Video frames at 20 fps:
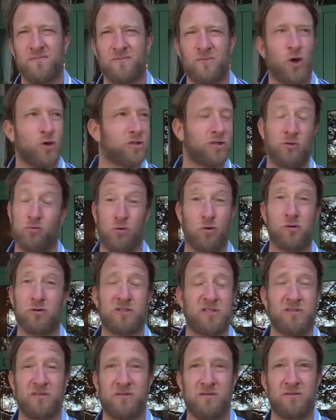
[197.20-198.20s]
Those are the
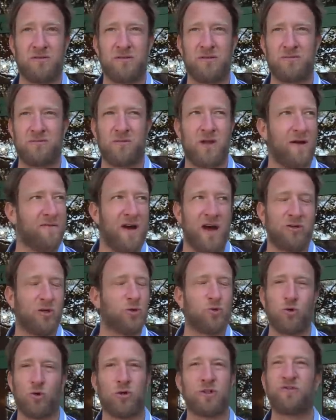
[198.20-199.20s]
rules. I've had
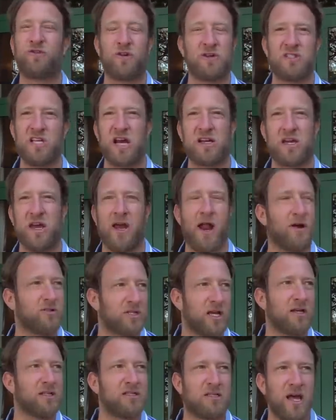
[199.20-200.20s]
these rules for a decade. I was
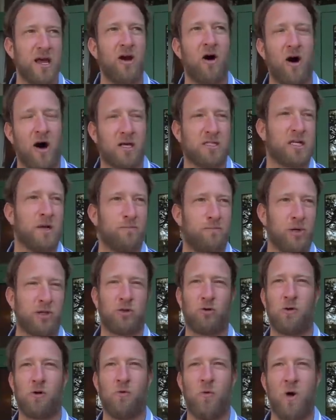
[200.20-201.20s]
gonna say, awesome, put
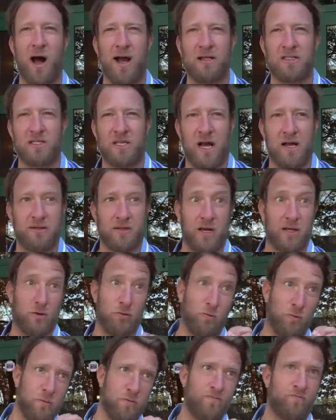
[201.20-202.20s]
the wine sign like
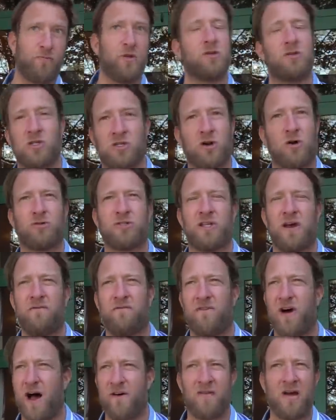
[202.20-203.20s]
and just go seven
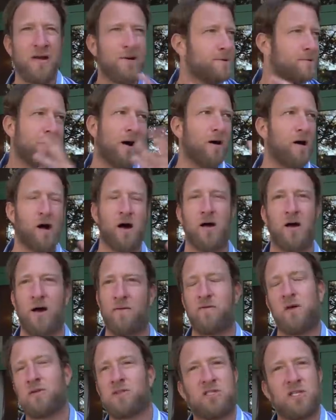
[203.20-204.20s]
five. Uh-uh.
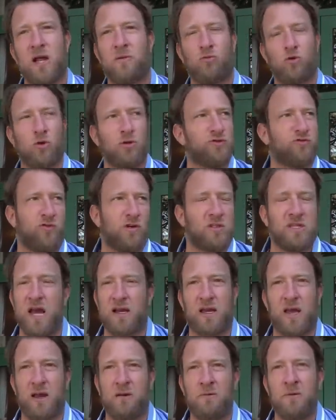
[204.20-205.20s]
I've done the same rules for a
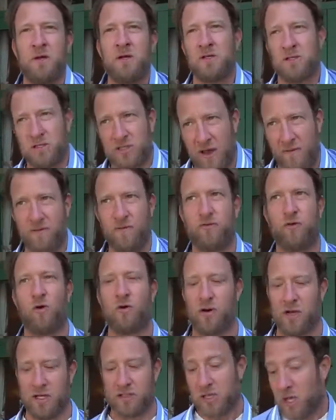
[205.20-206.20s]
decade. Seven
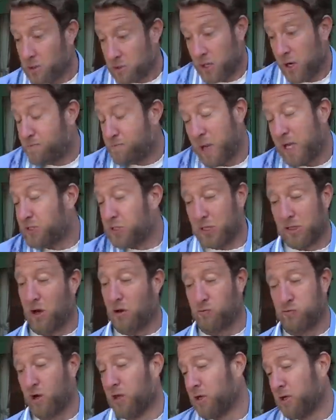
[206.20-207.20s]
four it is. Good pizza though,
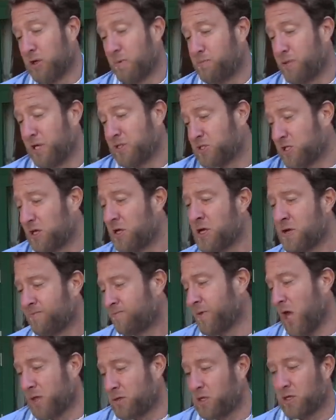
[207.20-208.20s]
really good pizza.
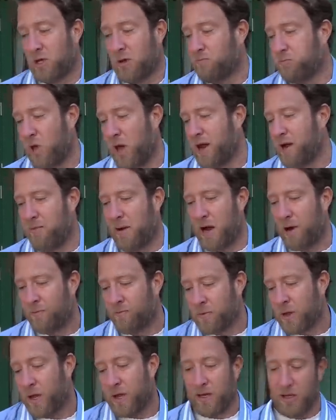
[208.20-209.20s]
Nothing to complain about.
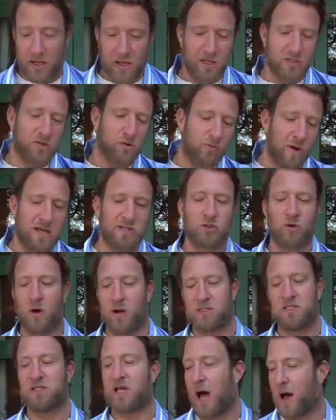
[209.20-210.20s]
And it is a
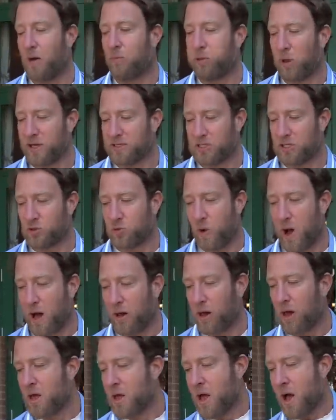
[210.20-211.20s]
restaurant style place as
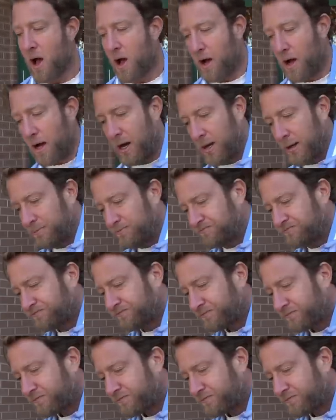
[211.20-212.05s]
well. Um,